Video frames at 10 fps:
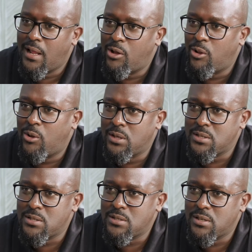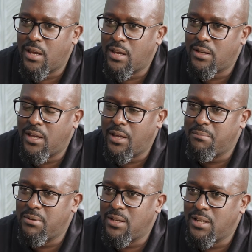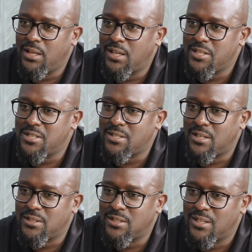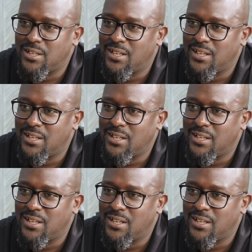how long has ANK been in existence?